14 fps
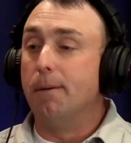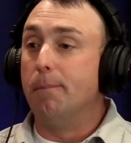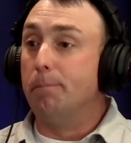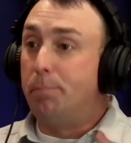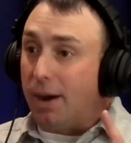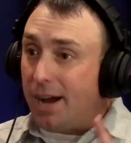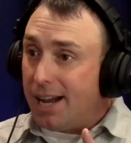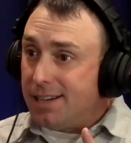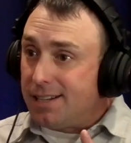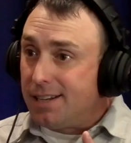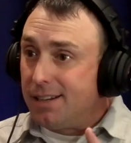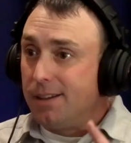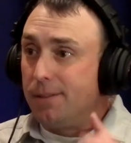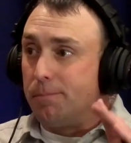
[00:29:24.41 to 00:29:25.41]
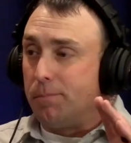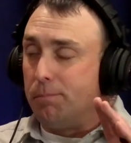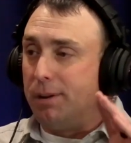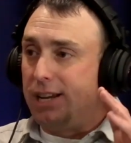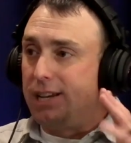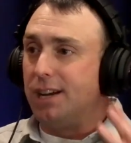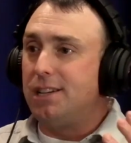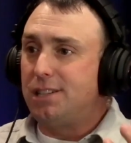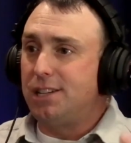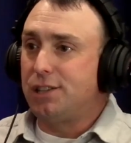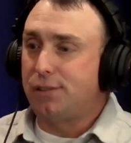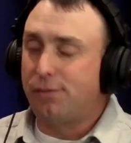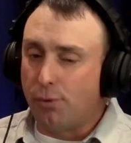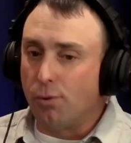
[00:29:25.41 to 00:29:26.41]
But because
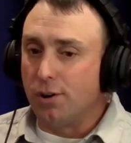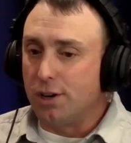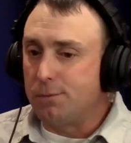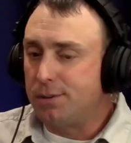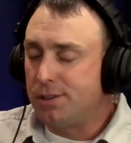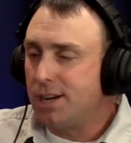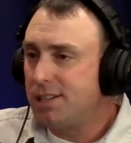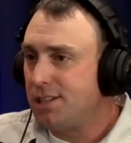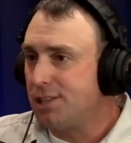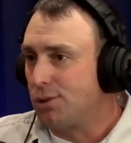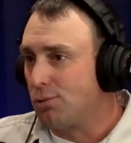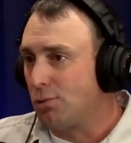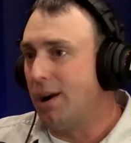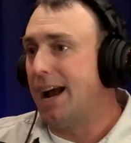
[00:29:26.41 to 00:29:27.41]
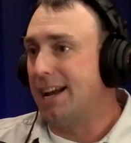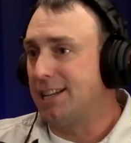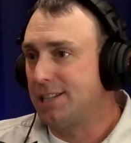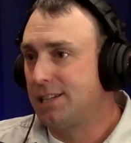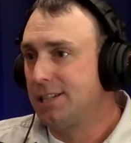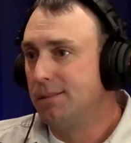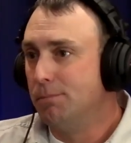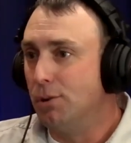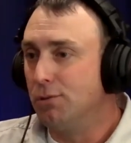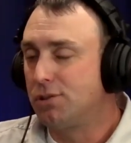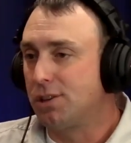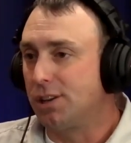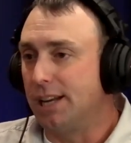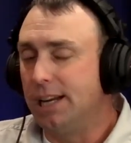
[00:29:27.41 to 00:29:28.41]
it's forage, because it's grass
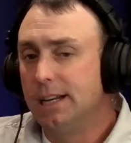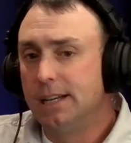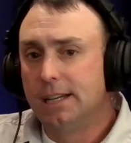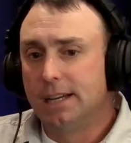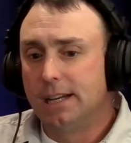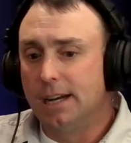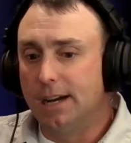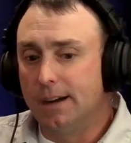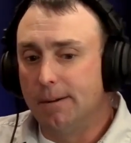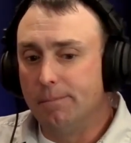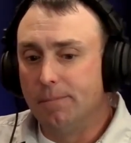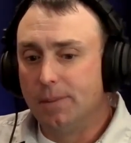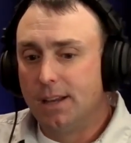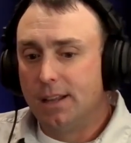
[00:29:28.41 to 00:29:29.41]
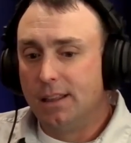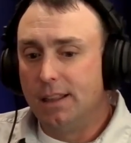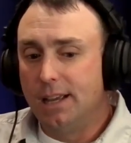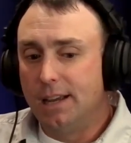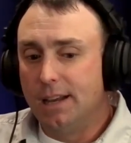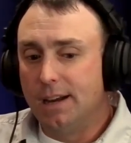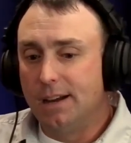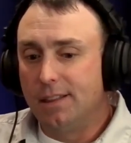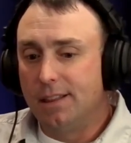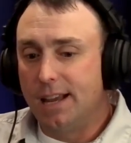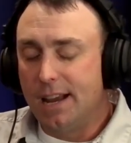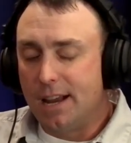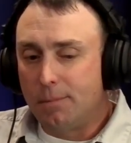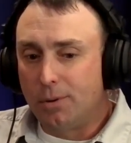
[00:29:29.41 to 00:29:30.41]
mostly,
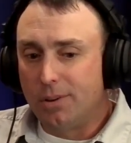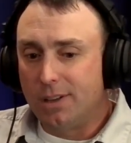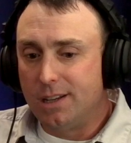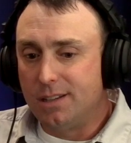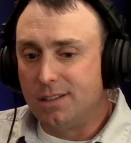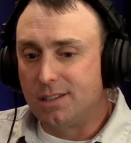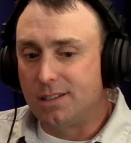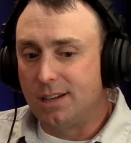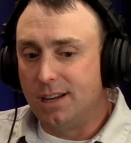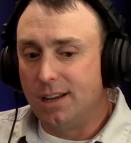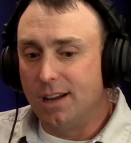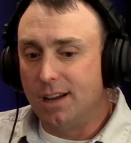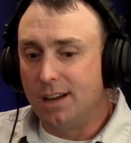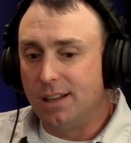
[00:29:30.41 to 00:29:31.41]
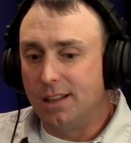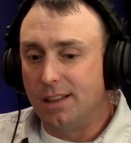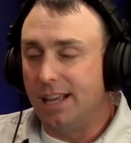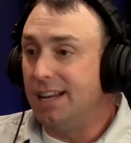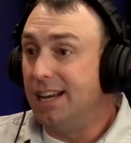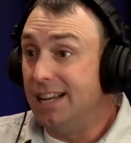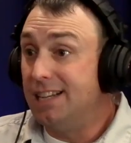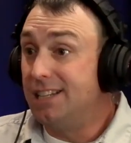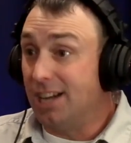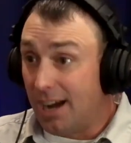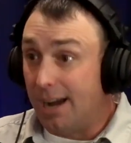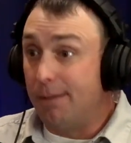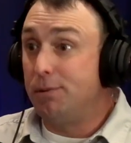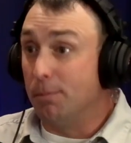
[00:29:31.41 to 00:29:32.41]
the animal is they need
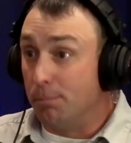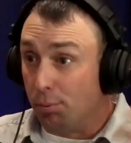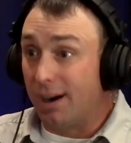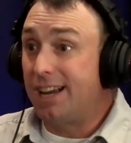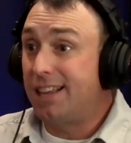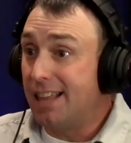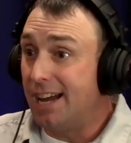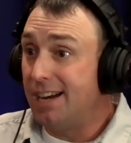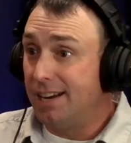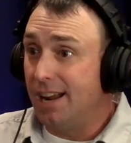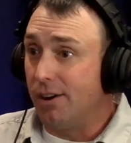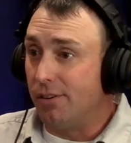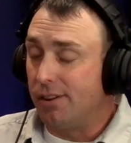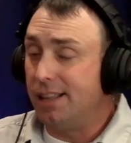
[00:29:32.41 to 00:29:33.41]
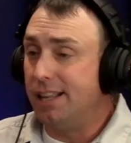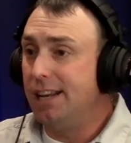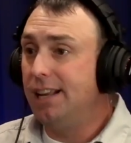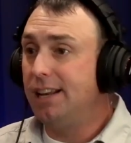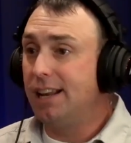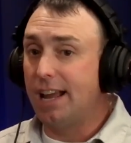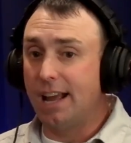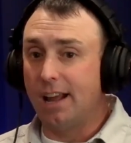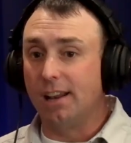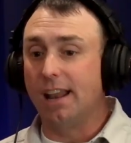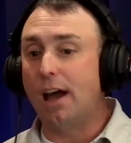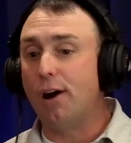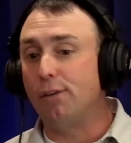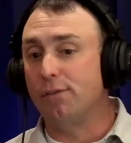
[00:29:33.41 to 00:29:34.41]
time to break that down, and they need to
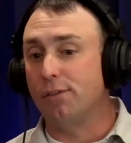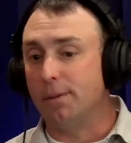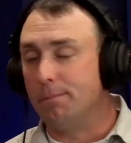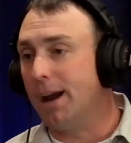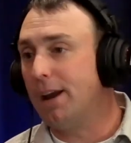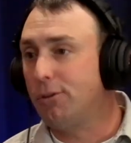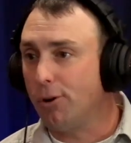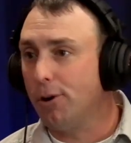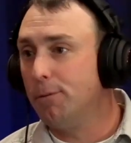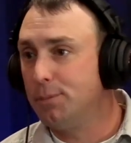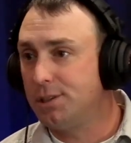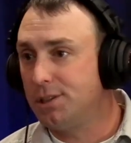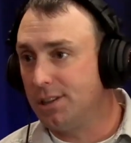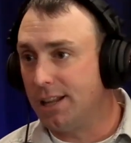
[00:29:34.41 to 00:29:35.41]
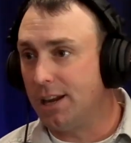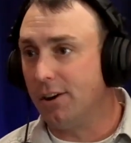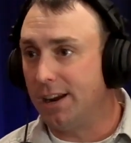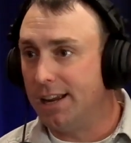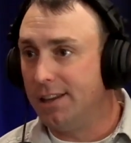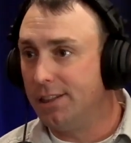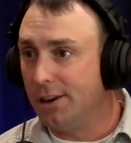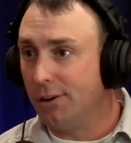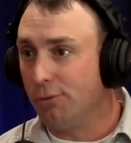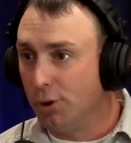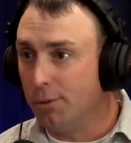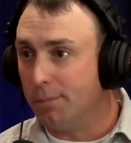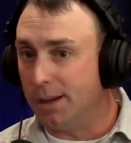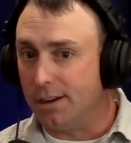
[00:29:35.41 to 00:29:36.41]
allow for the microbes that are in their
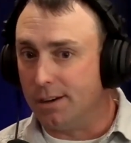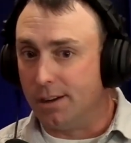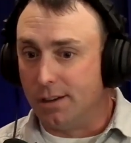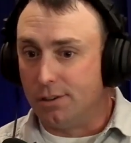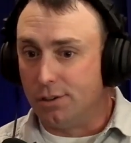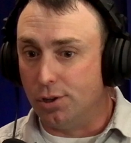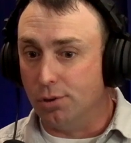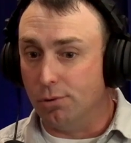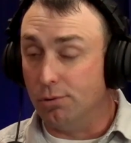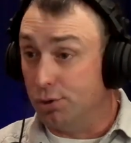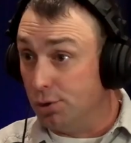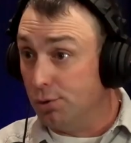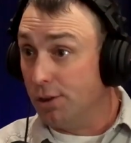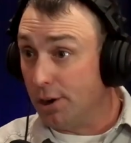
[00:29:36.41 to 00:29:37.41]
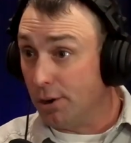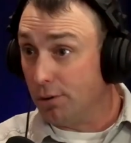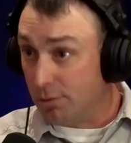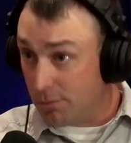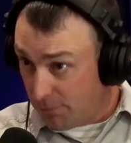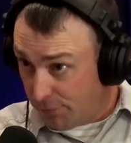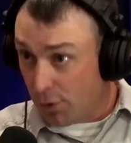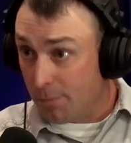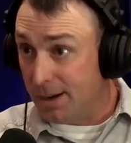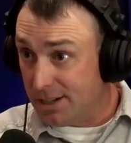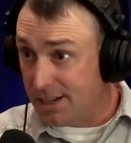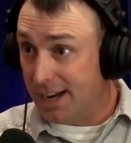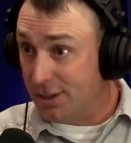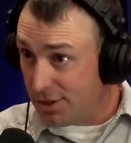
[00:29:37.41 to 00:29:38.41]
rumen to do their
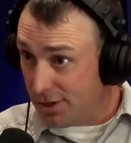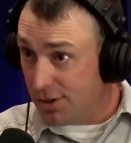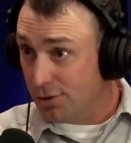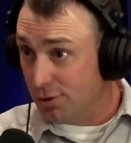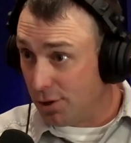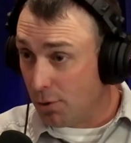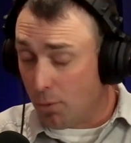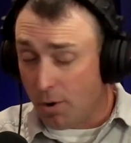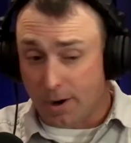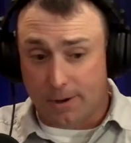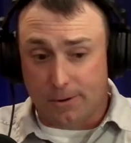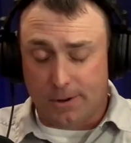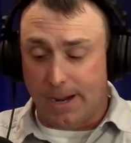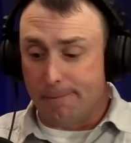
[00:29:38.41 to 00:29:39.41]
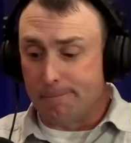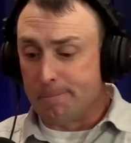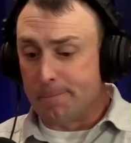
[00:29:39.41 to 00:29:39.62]
fermentation and do their work. Okay.